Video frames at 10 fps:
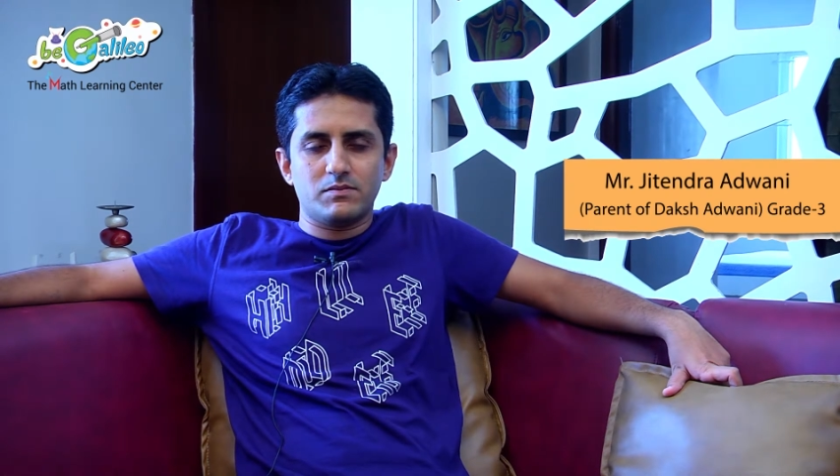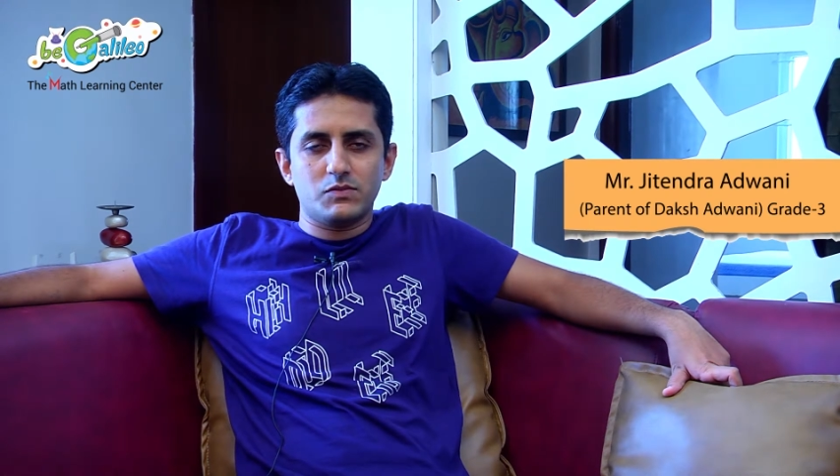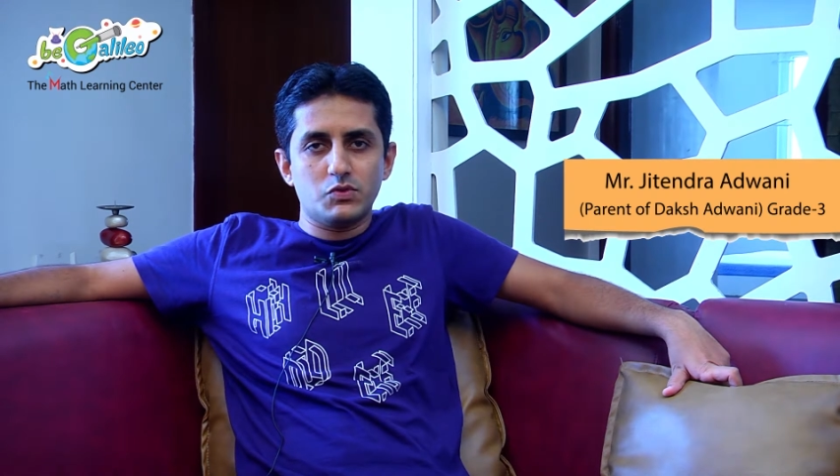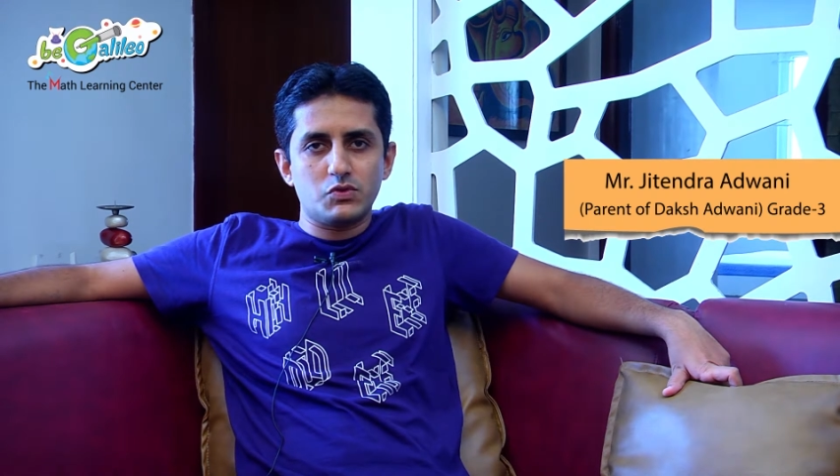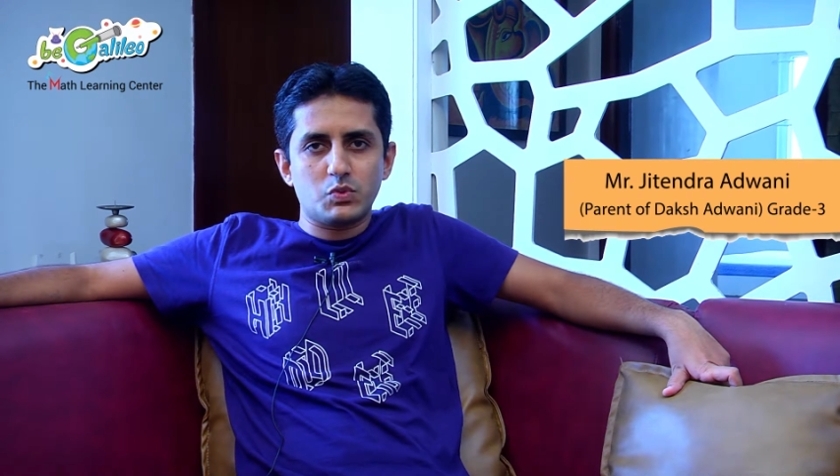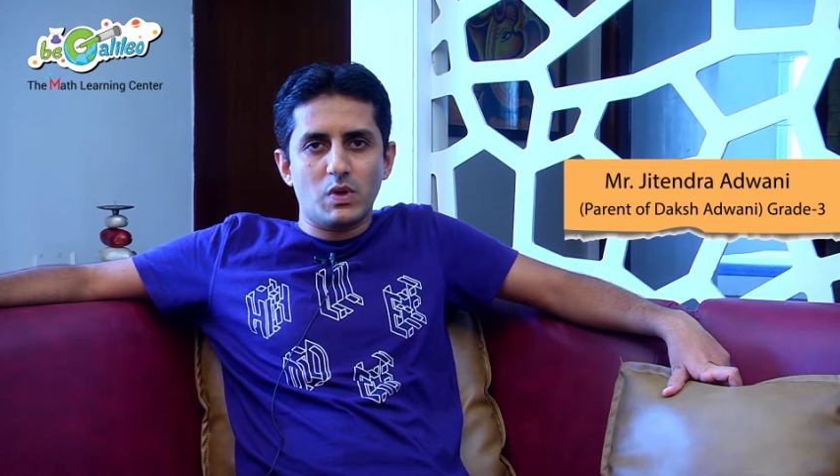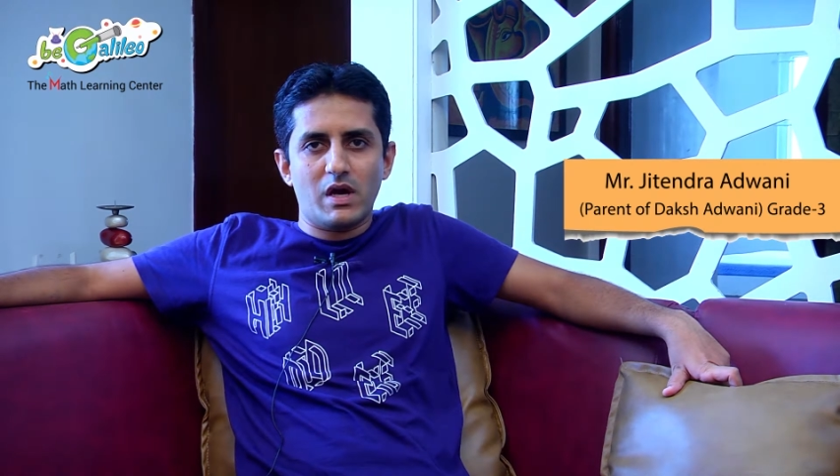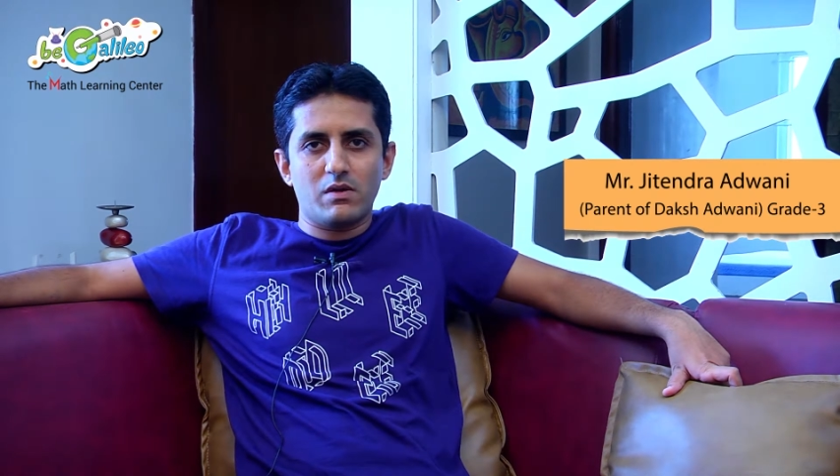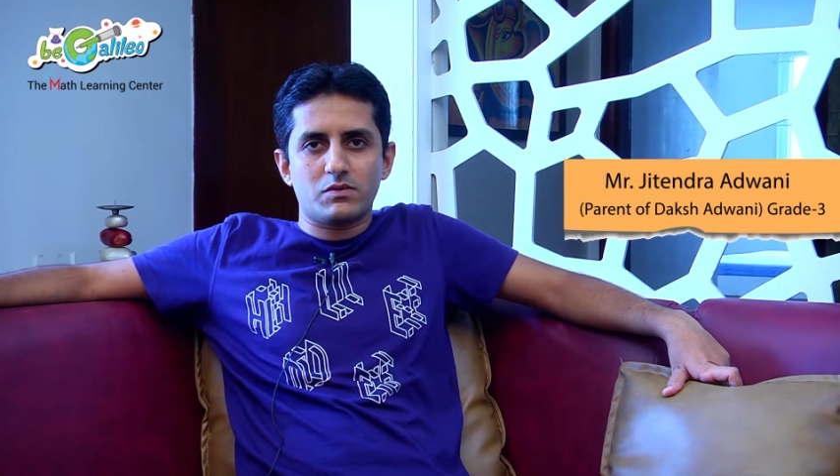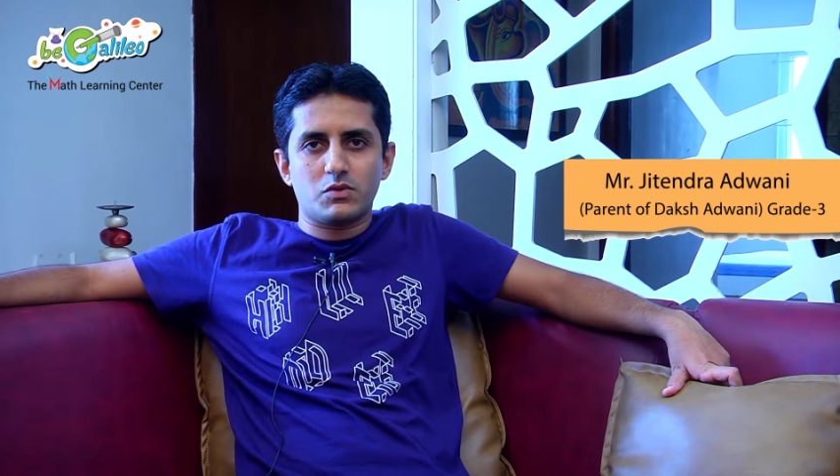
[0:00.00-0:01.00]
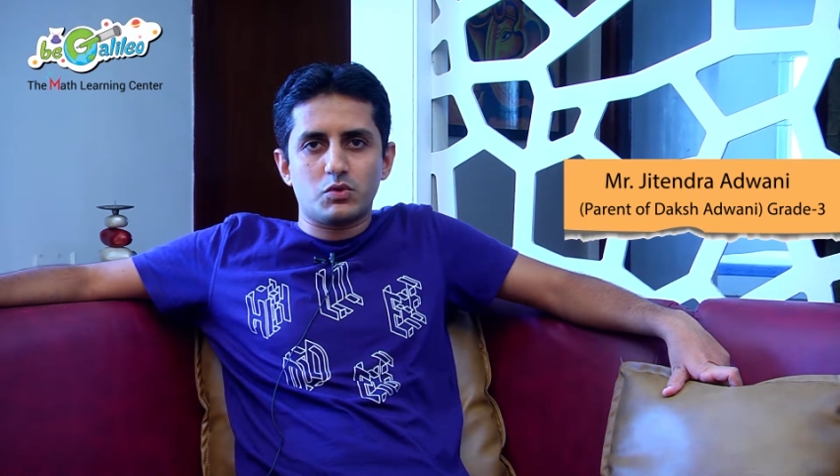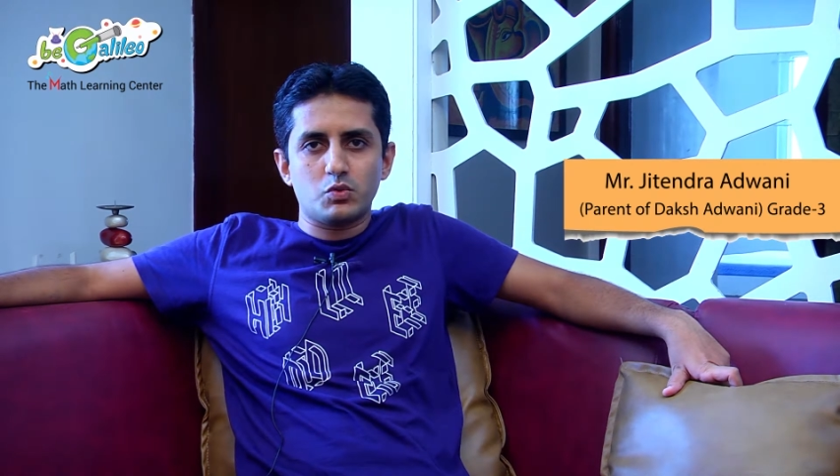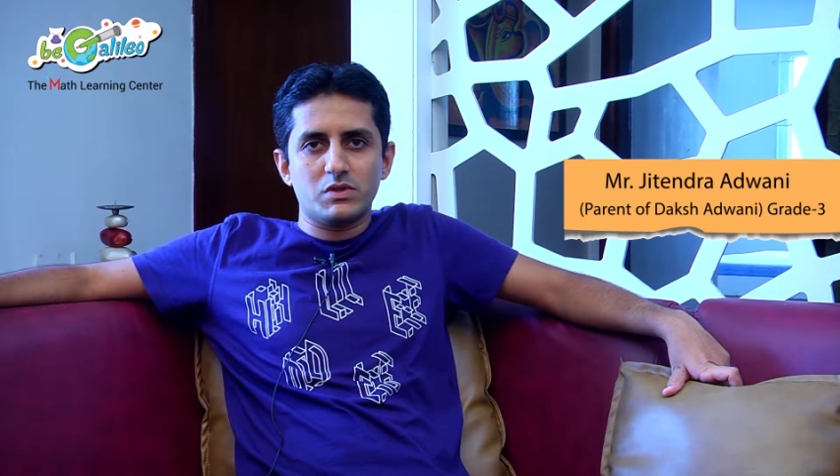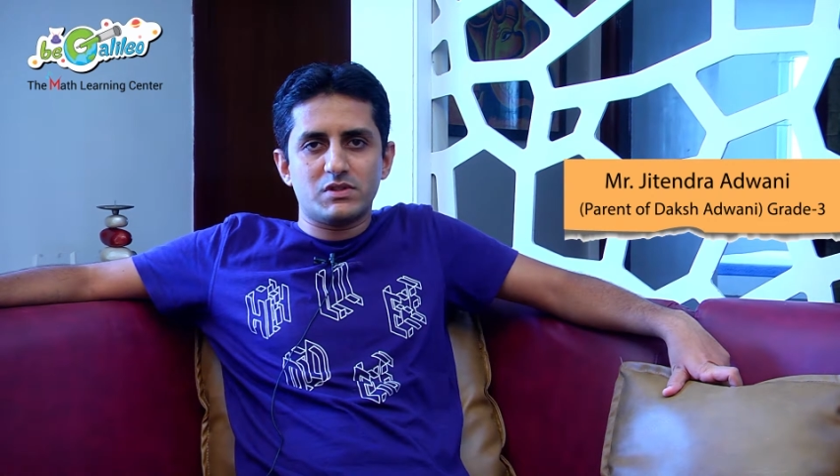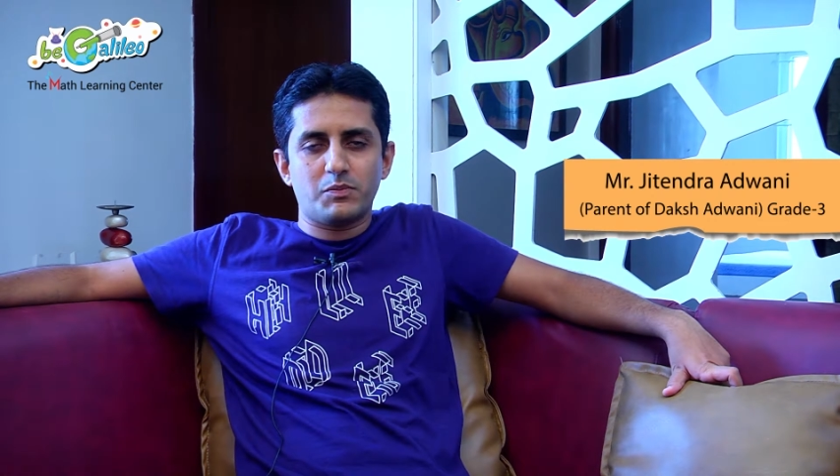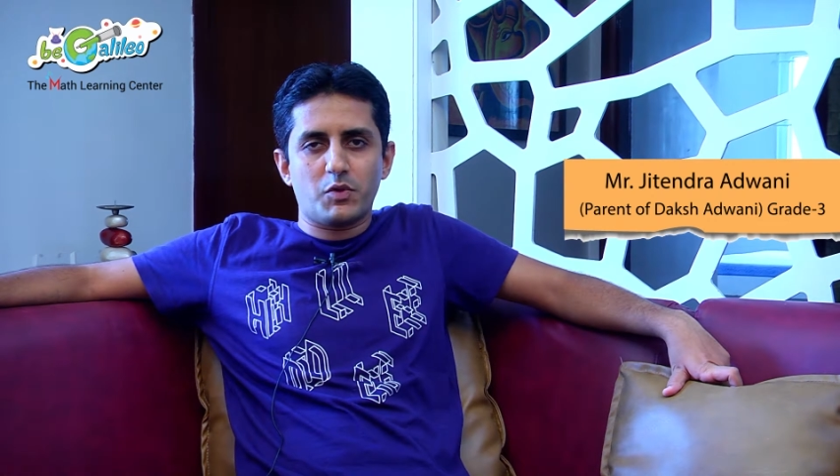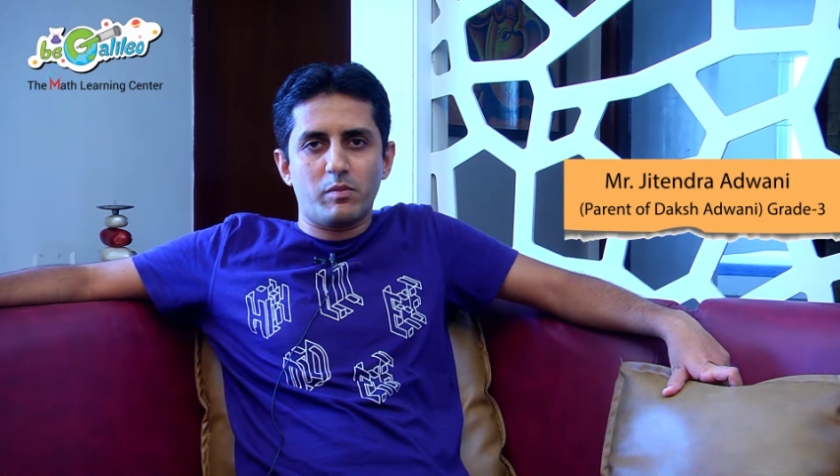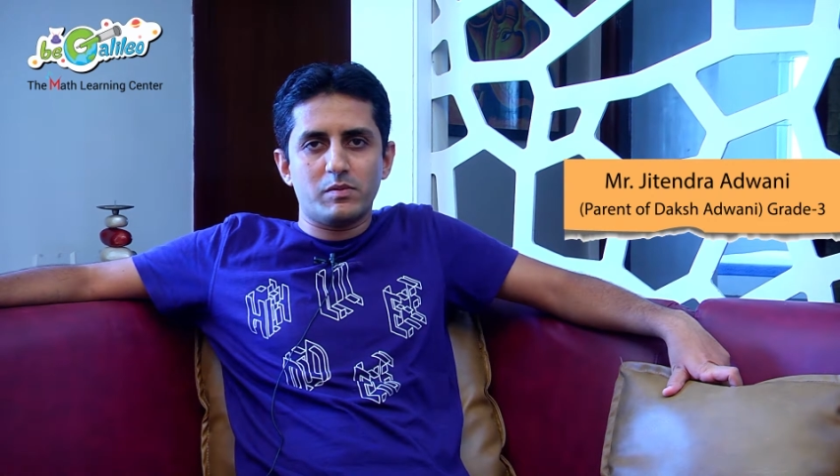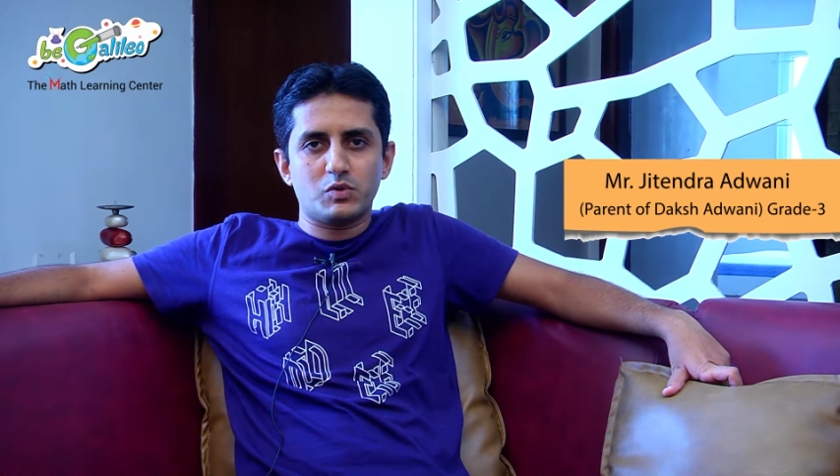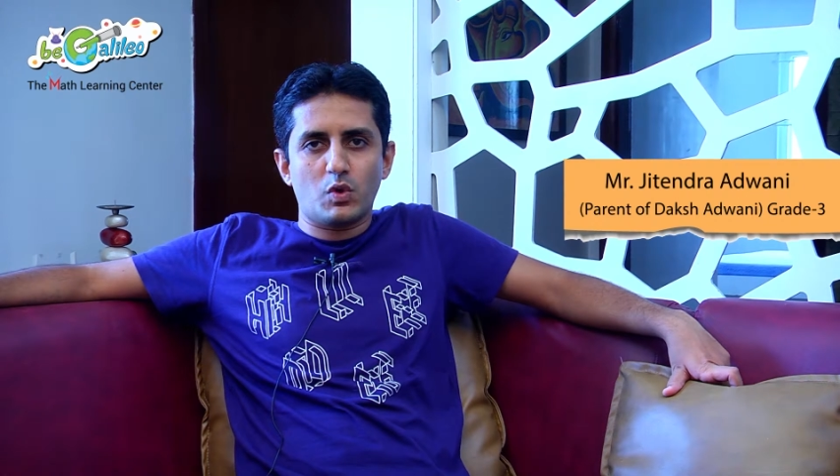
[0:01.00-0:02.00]
used to have towards the
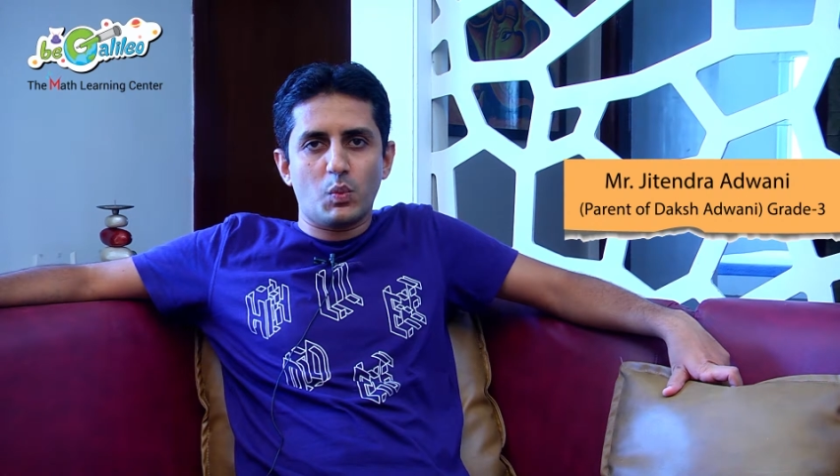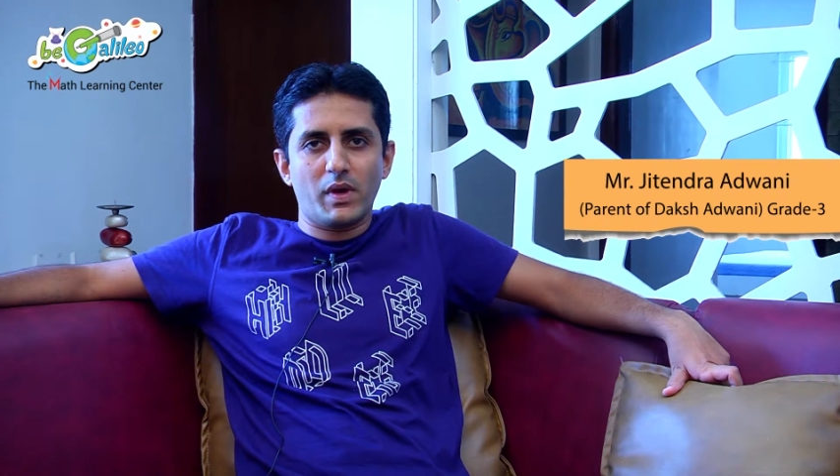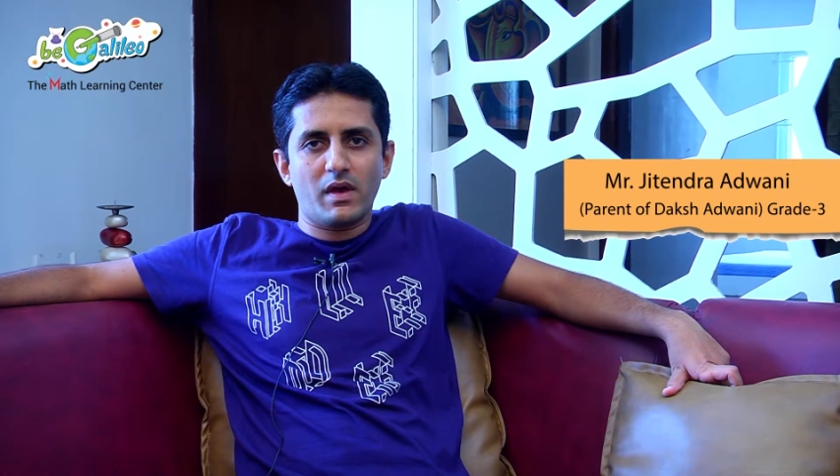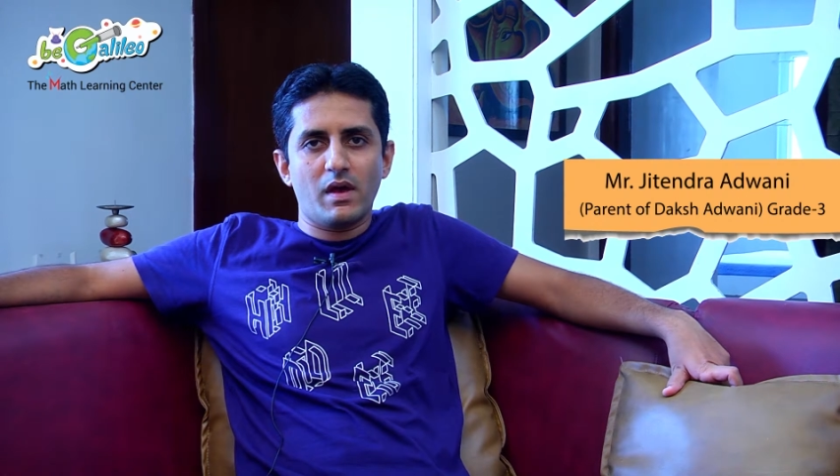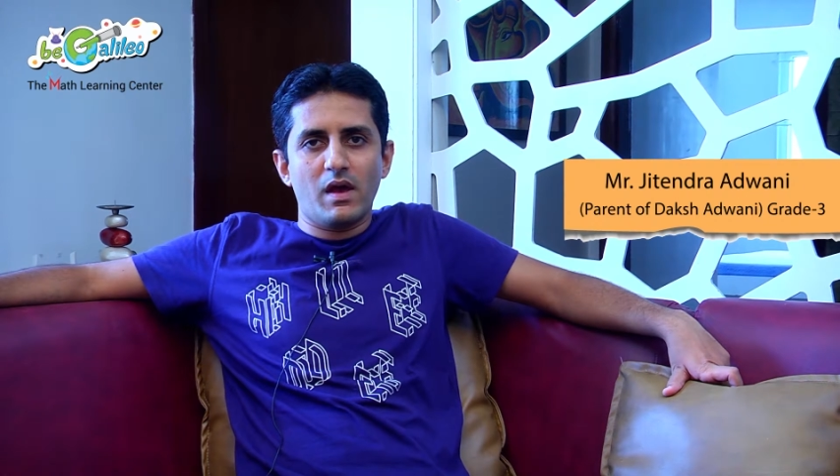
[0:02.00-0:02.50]
problem solving.